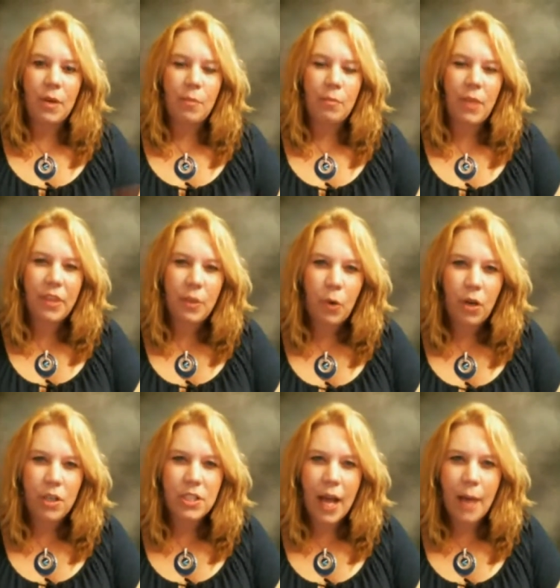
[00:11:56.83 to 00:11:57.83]
monthly
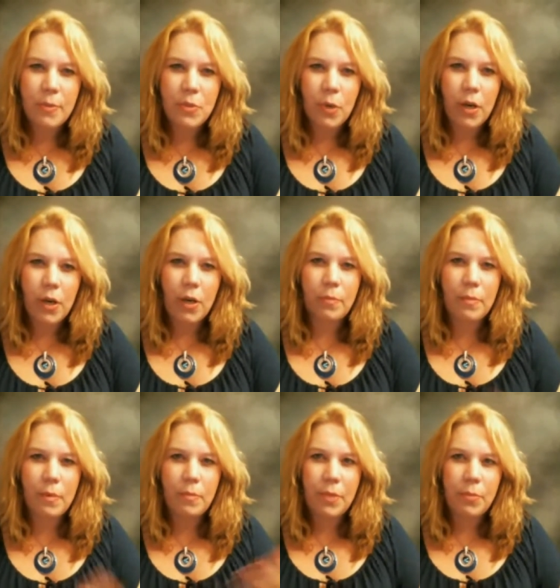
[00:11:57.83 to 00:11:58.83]
workshops where
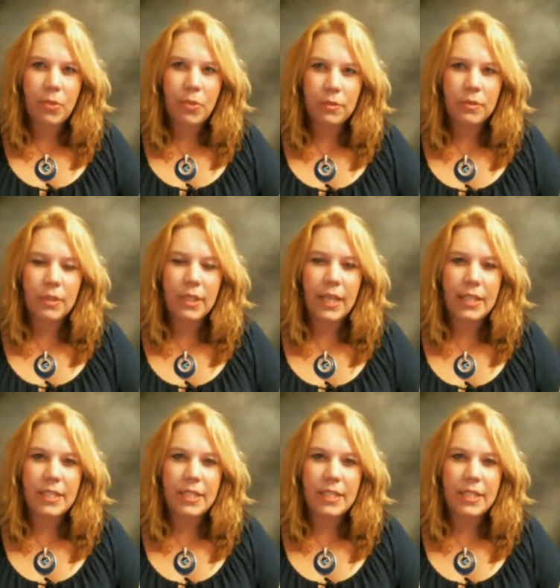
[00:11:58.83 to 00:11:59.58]
people get